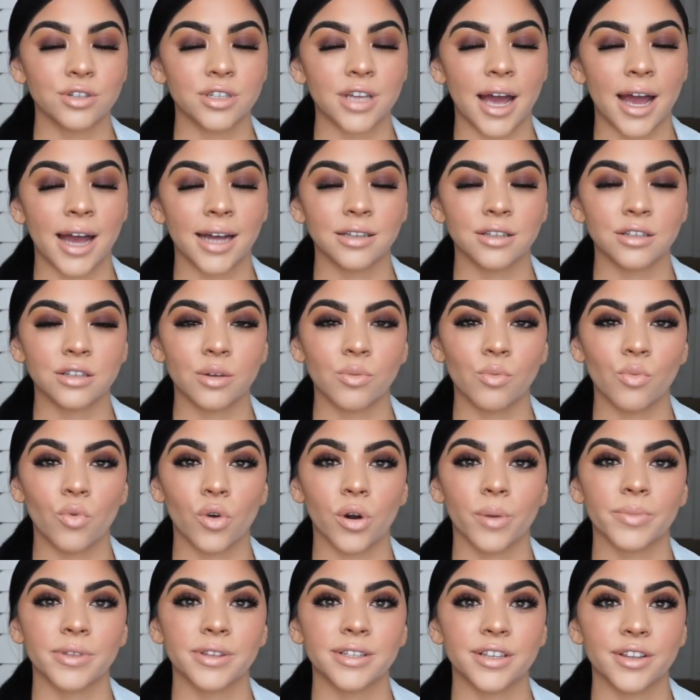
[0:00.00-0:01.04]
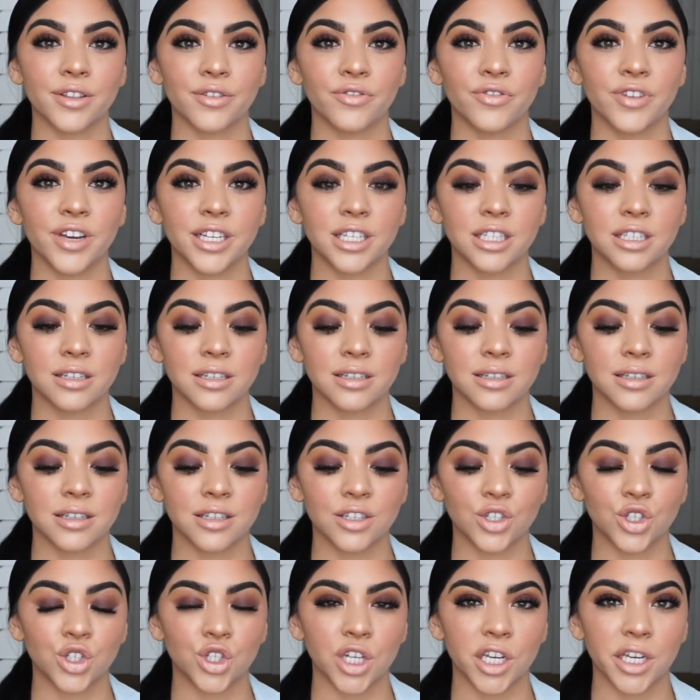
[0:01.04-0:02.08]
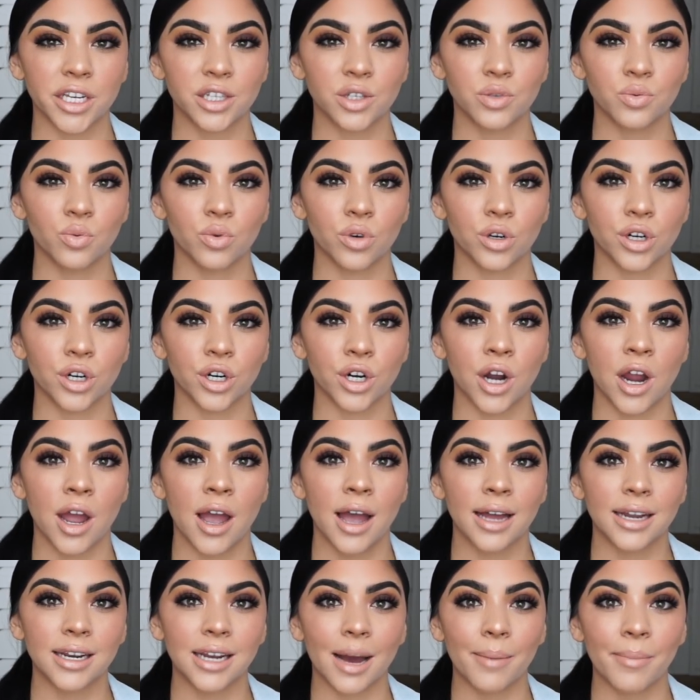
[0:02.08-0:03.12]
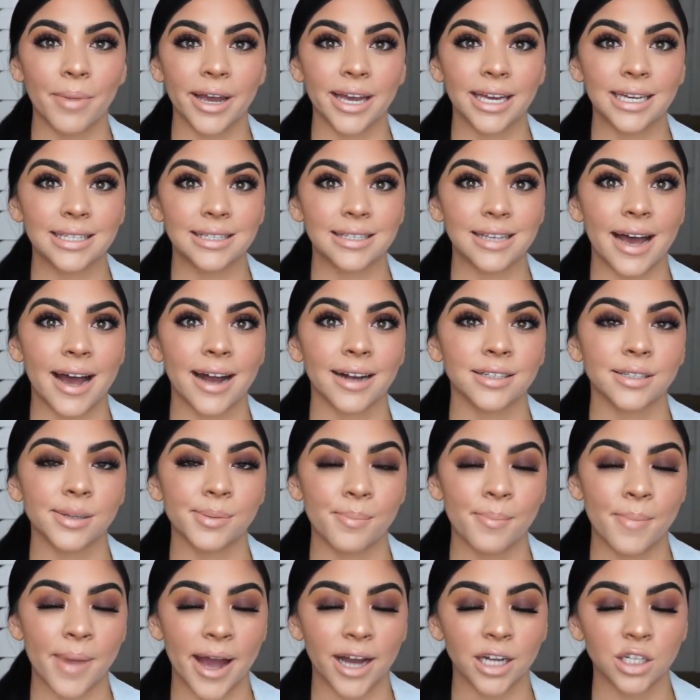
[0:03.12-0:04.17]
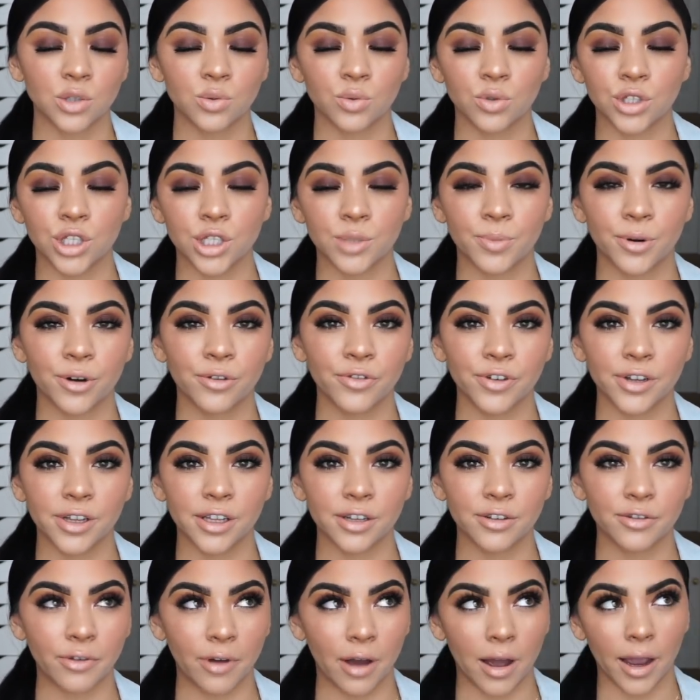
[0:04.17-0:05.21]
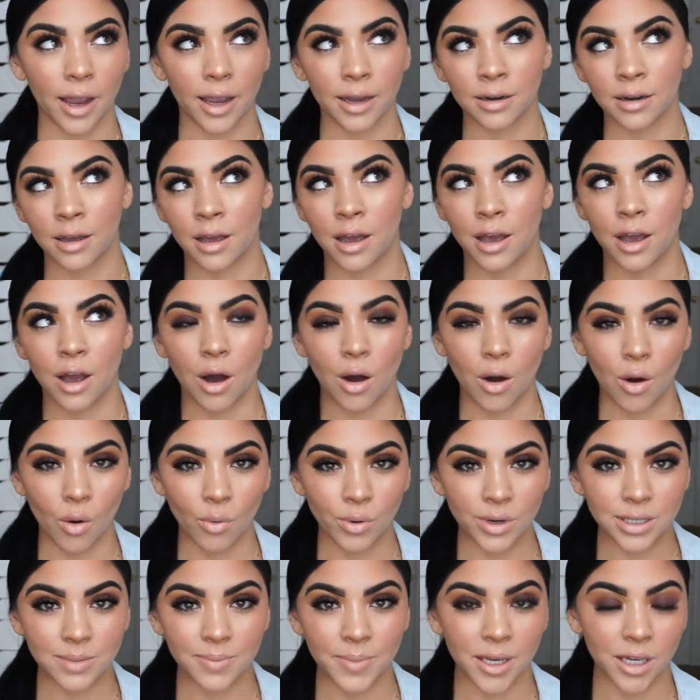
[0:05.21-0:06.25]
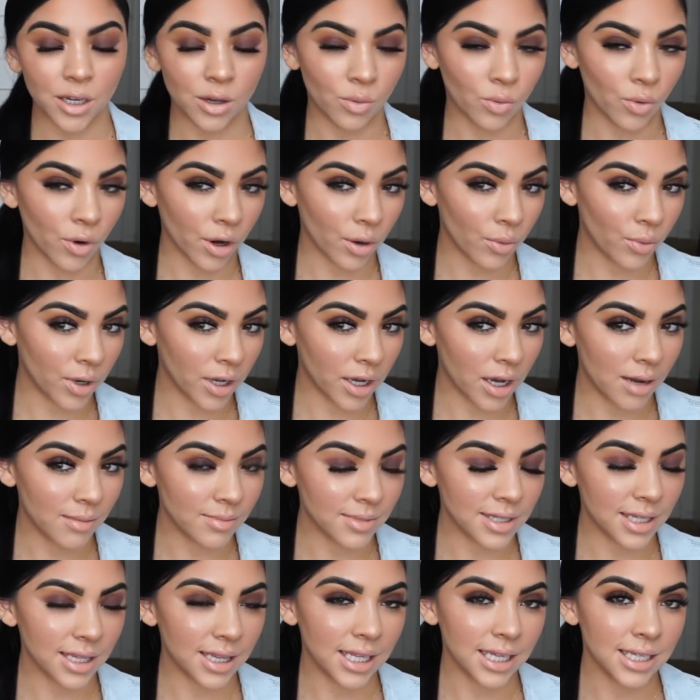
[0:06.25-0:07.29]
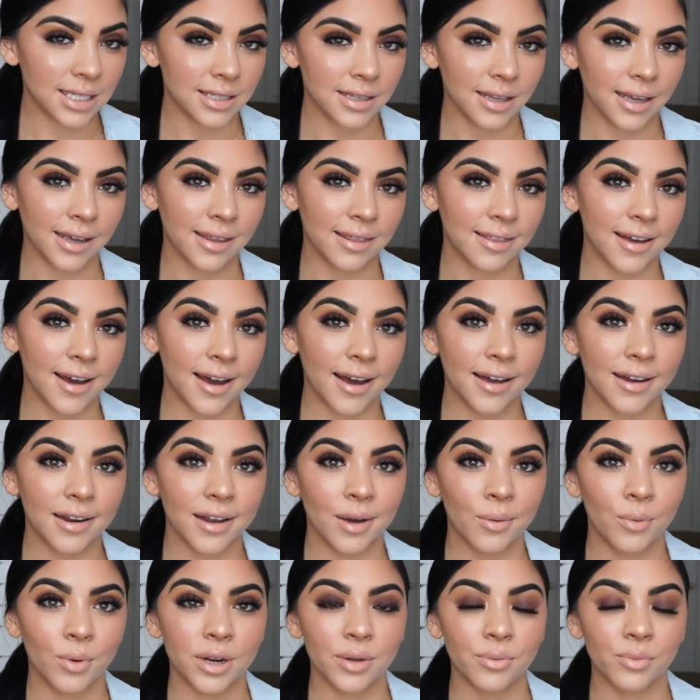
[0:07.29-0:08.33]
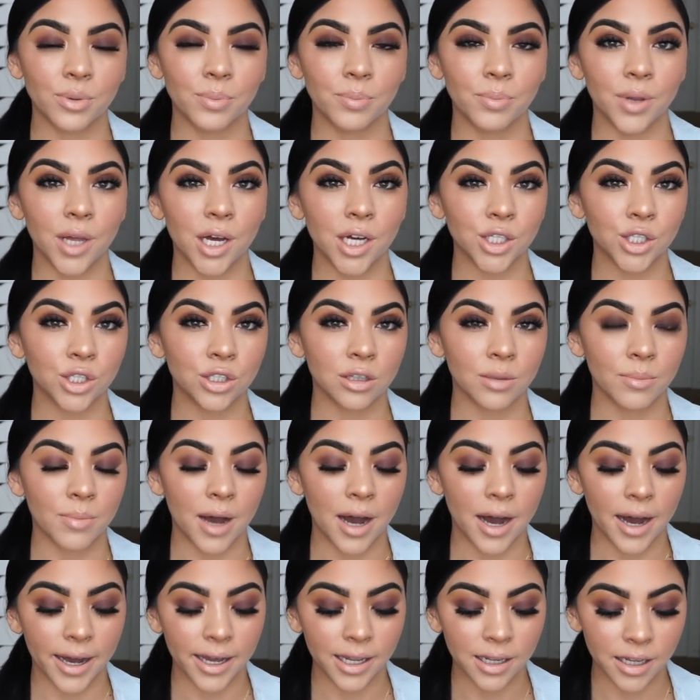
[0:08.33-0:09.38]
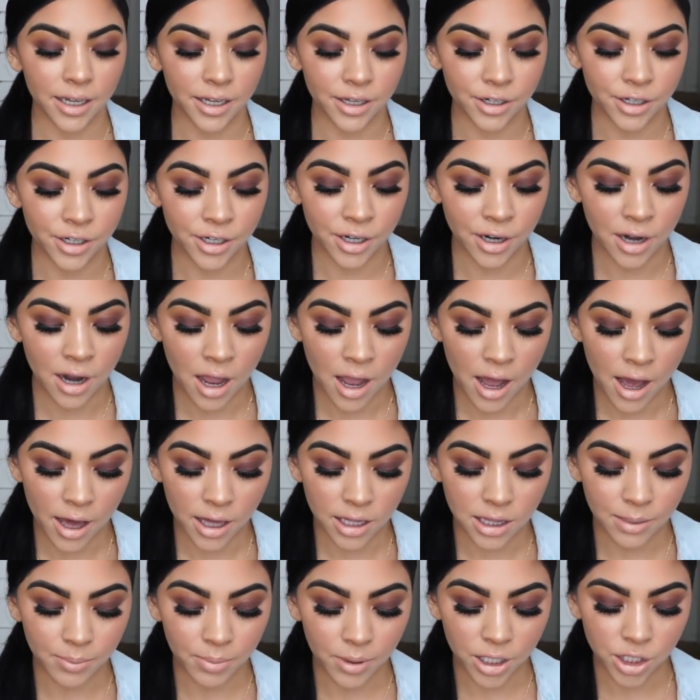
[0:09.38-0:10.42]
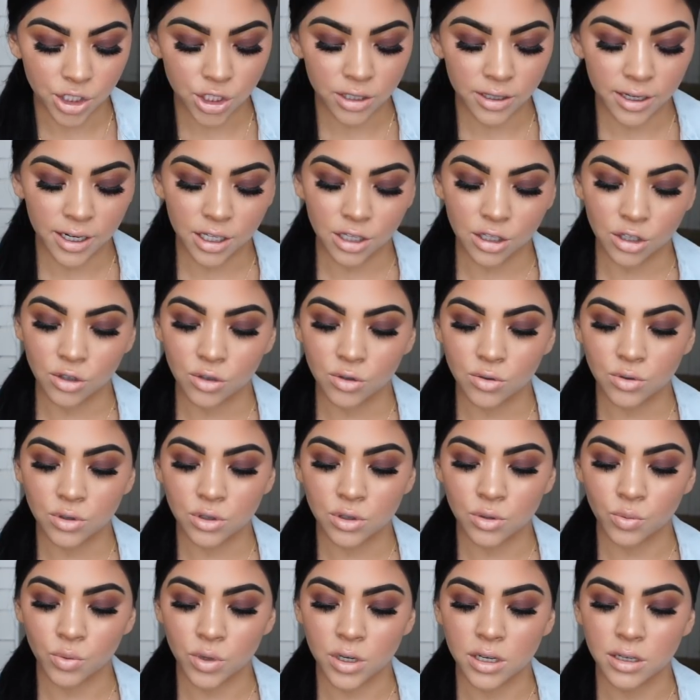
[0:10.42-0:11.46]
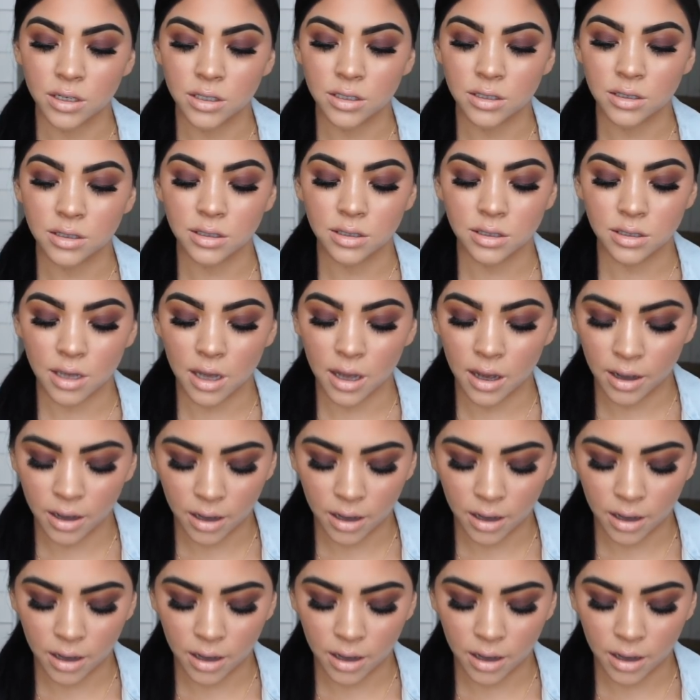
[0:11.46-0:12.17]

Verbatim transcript: to add some warmth to the face since the shades were not my exact match, which is perfectly fine. Always make it work when it comes to things like that. I went in with blush, some highlighter. The blush that I used was